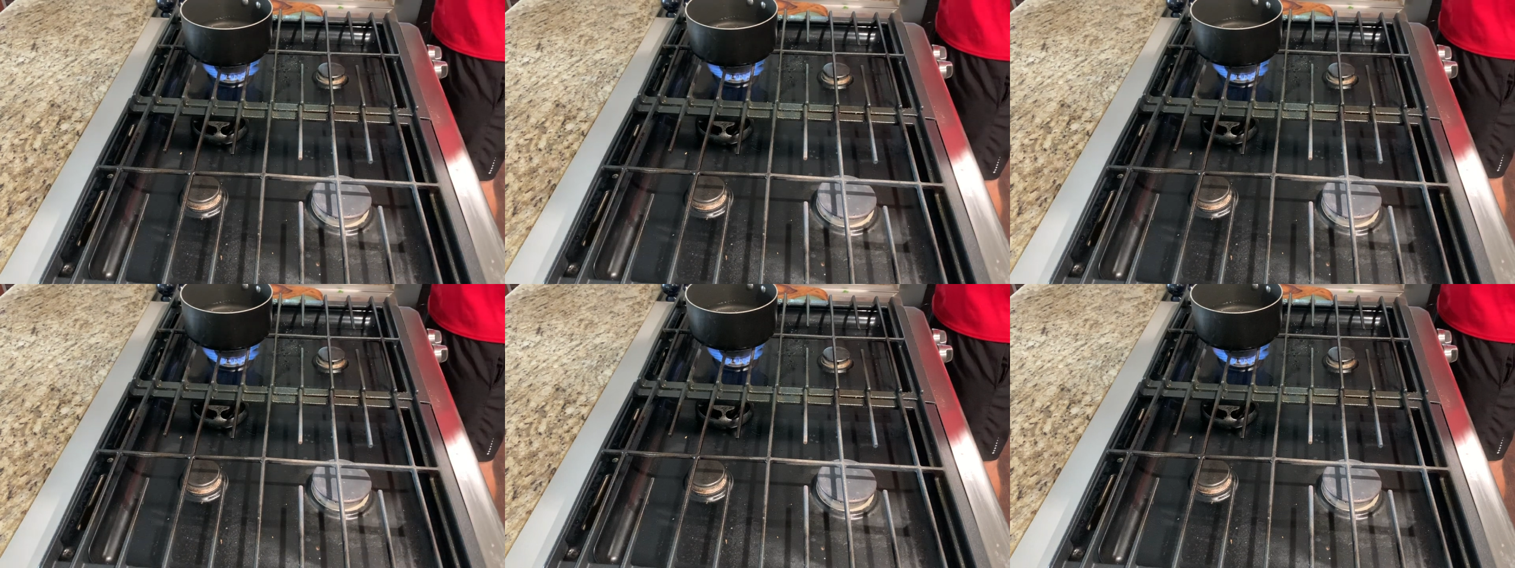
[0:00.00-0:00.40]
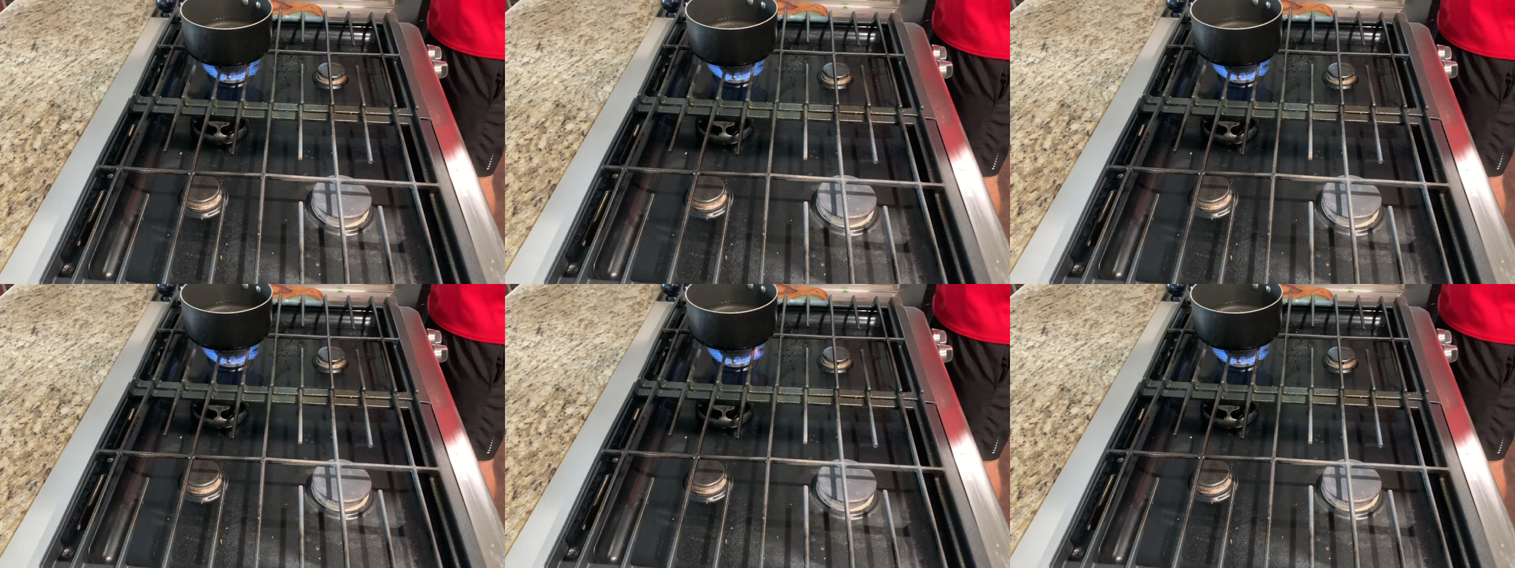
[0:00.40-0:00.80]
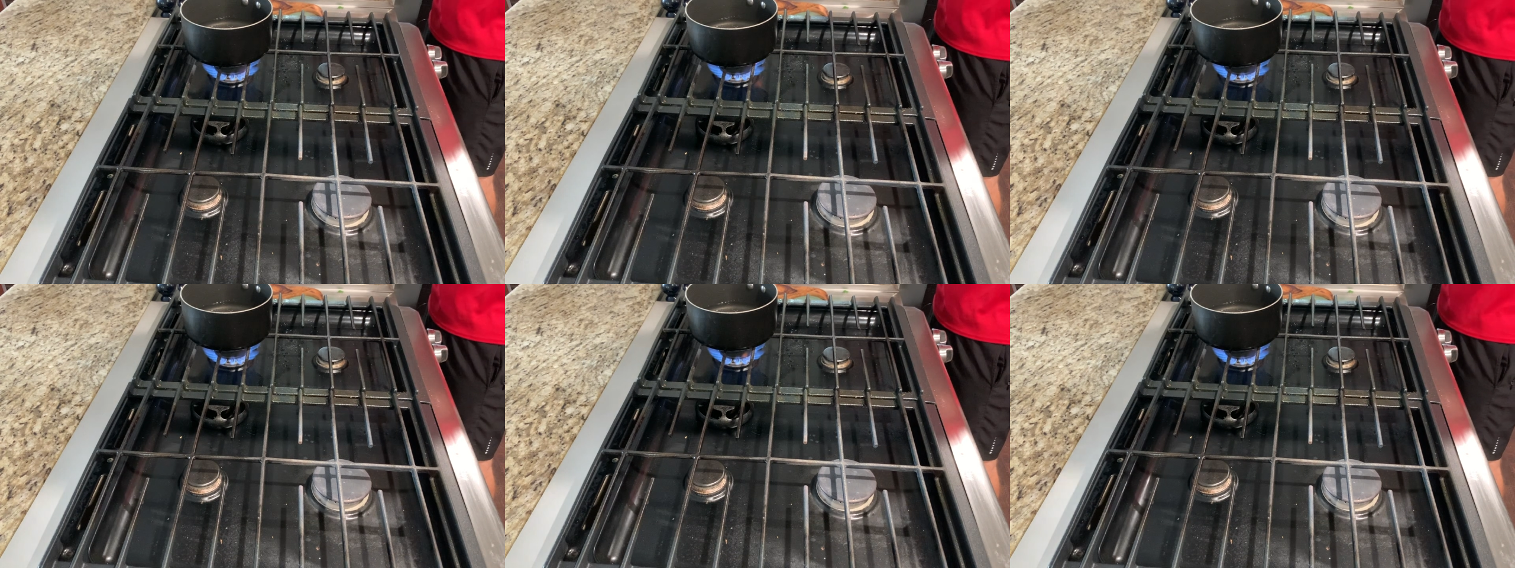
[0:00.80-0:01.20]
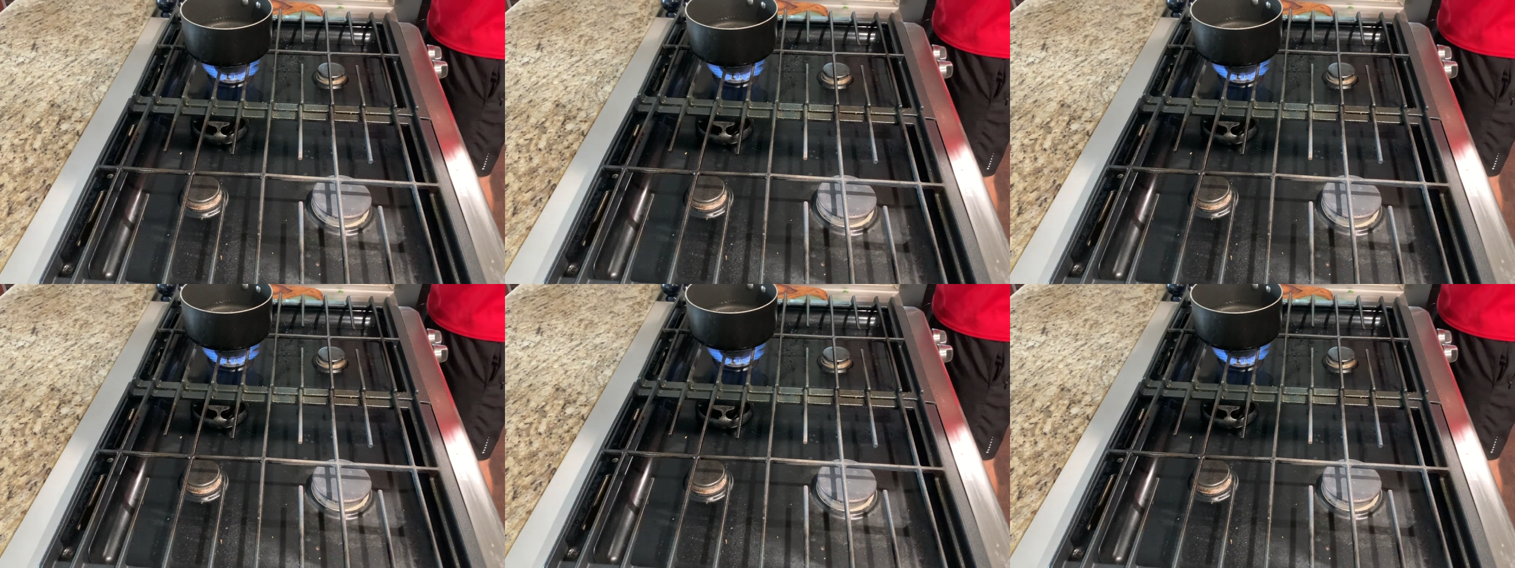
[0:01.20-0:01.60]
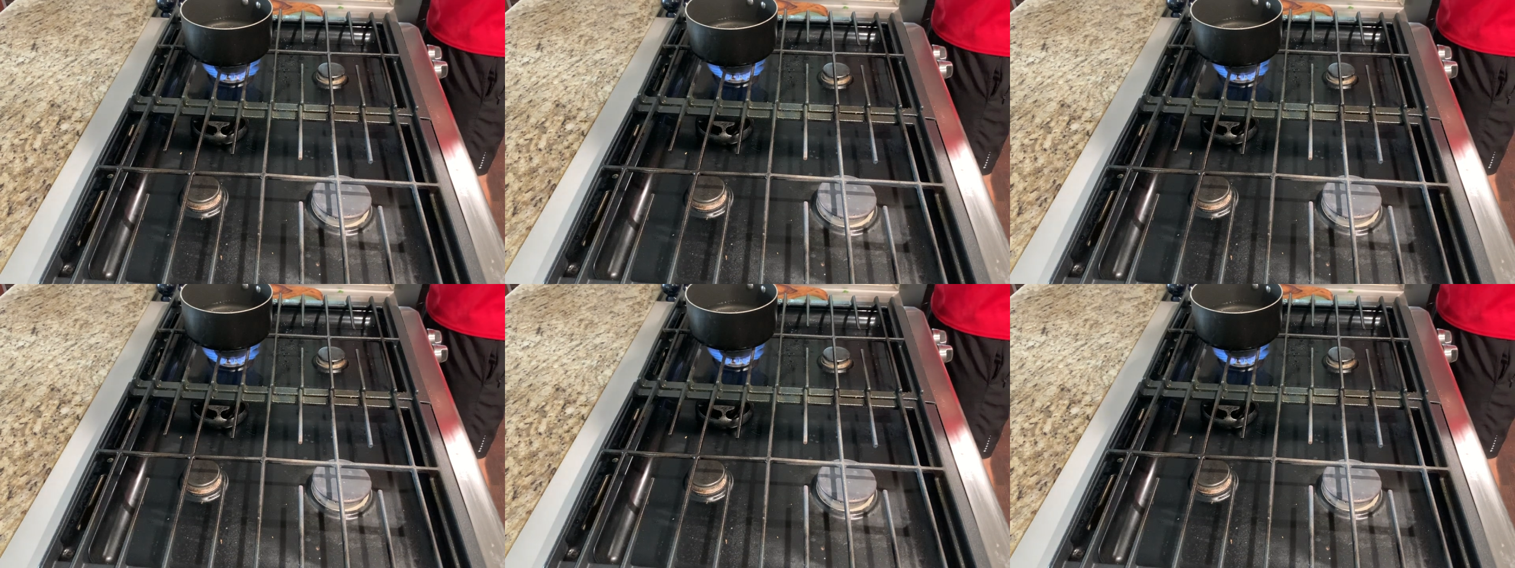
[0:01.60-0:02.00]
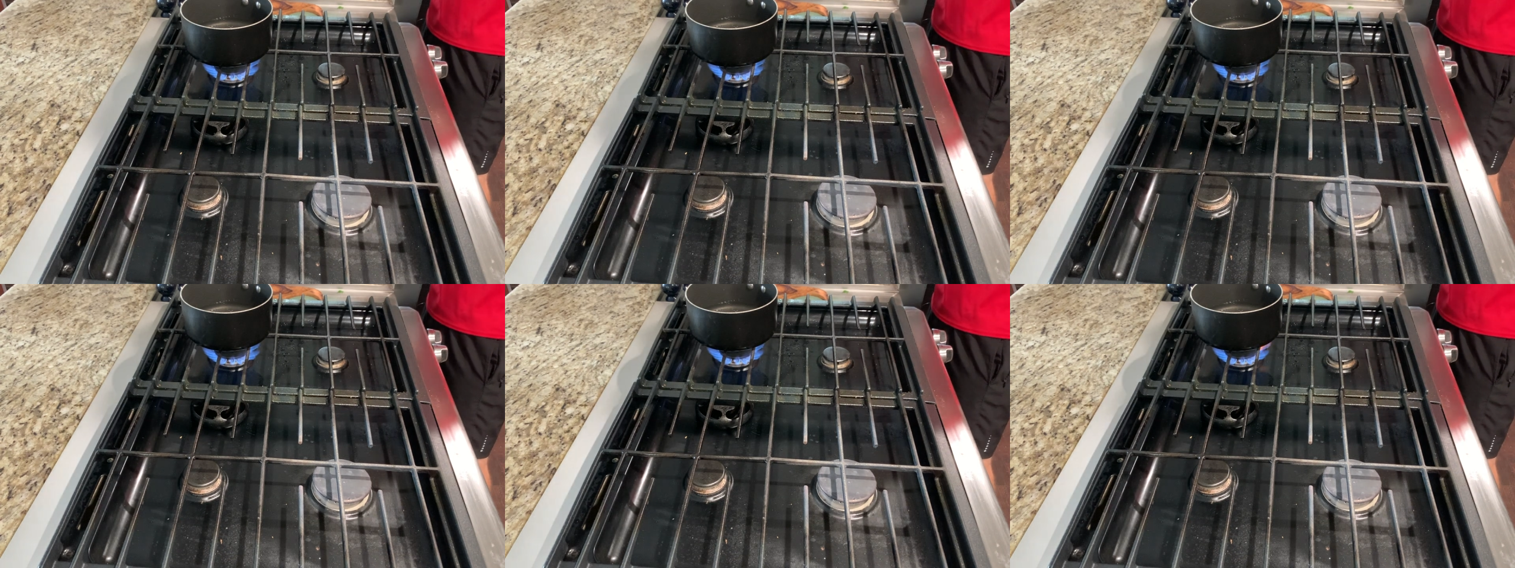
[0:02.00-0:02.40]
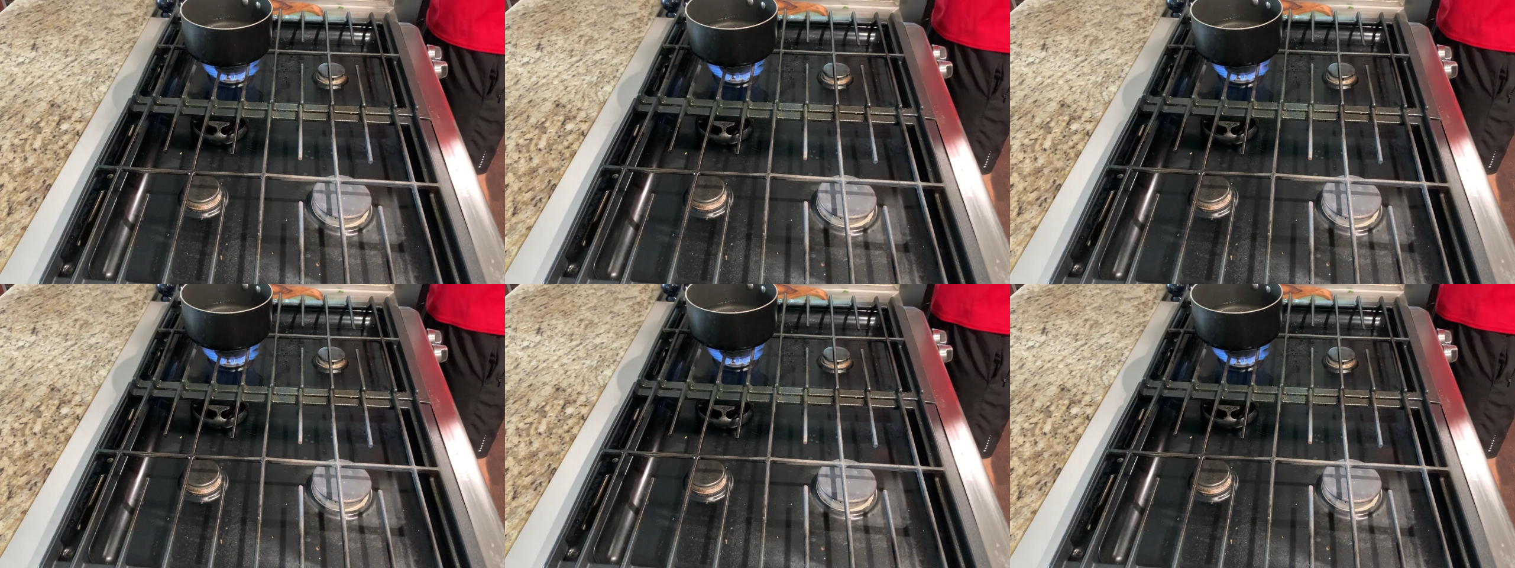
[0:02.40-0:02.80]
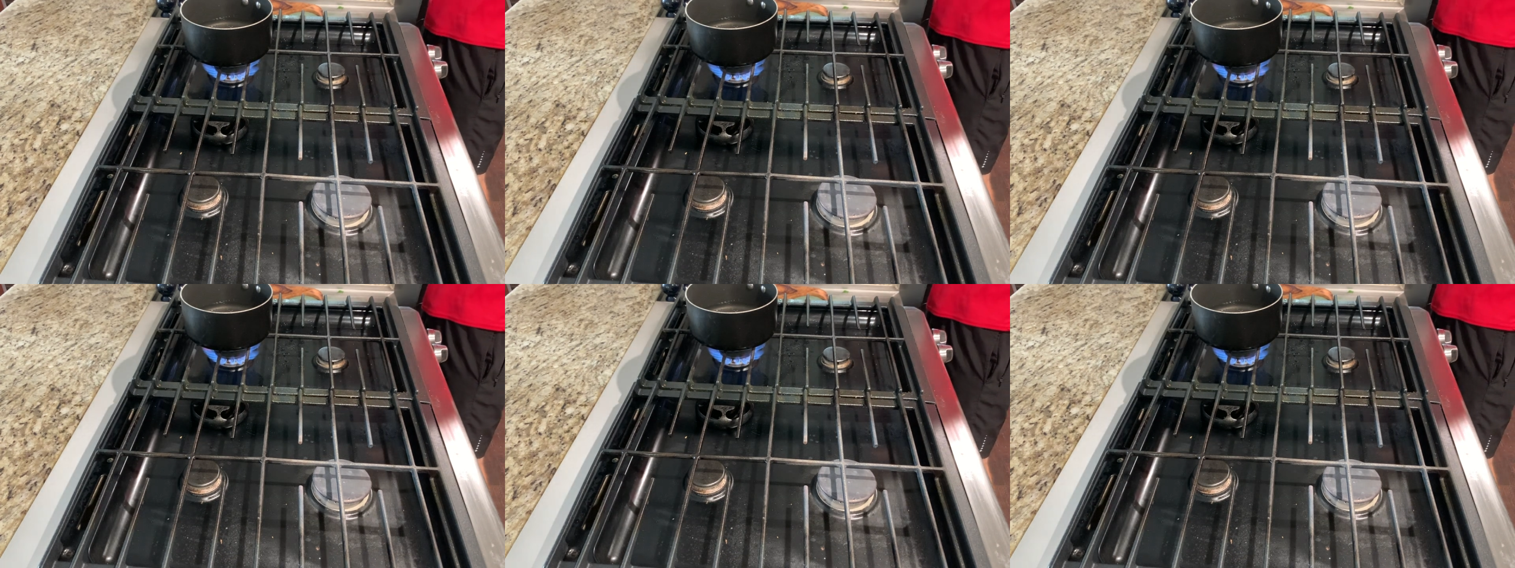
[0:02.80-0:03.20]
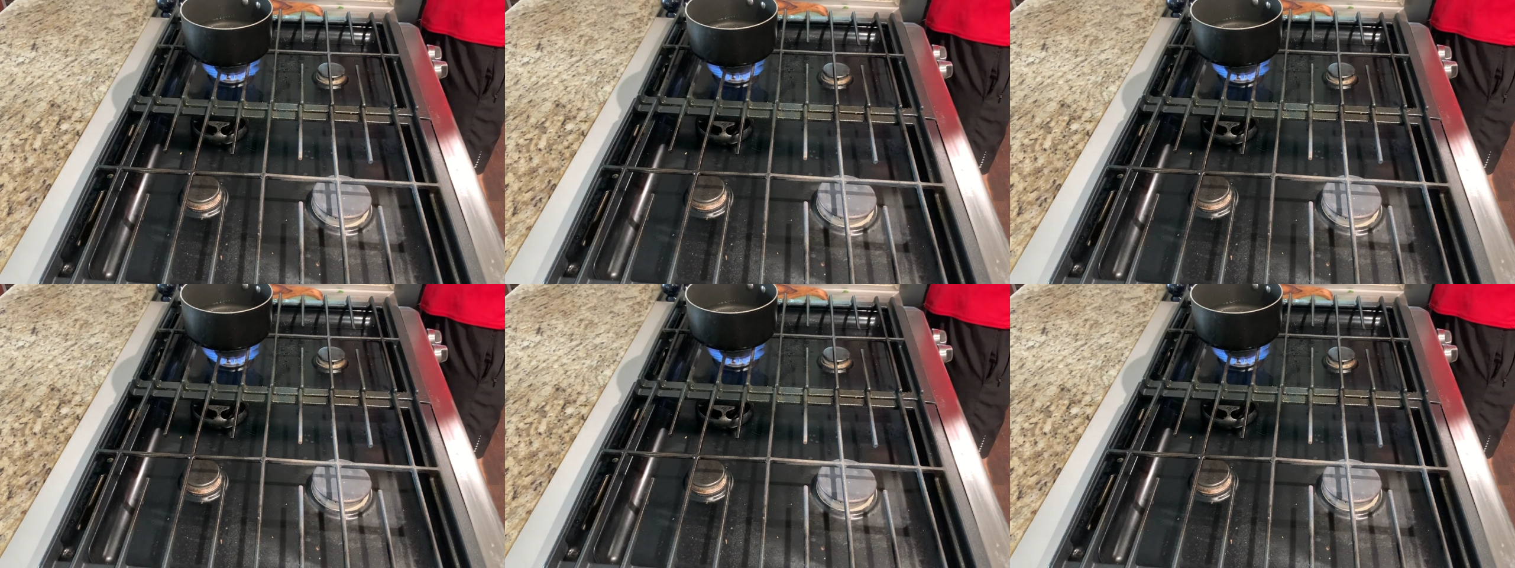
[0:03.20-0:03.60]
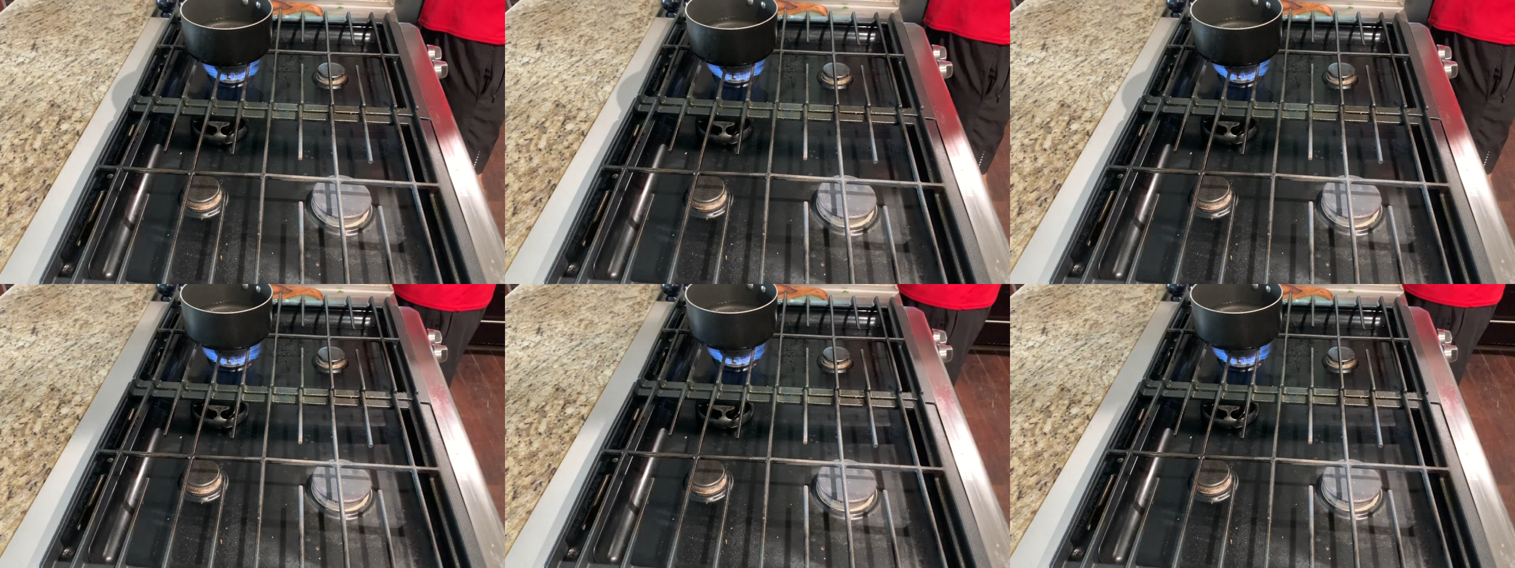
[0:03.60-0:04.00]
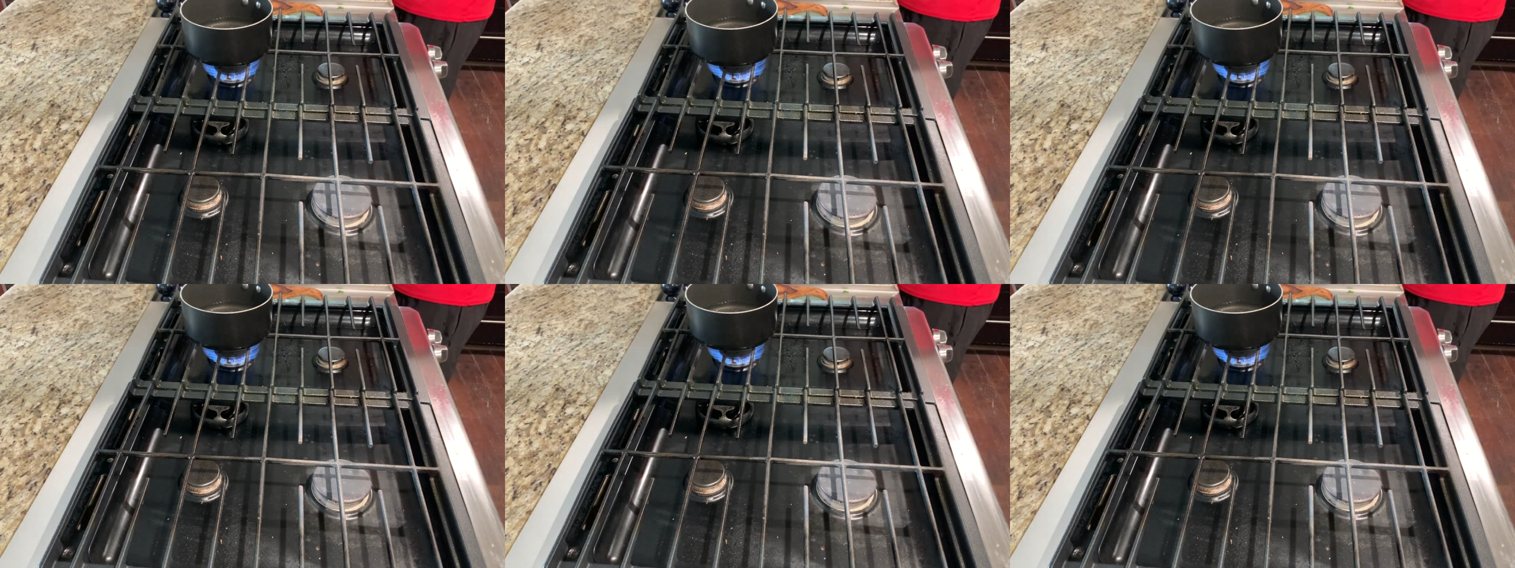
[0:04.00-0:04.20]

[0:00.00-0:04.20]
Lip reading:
No face is visible, so there are no lips to read.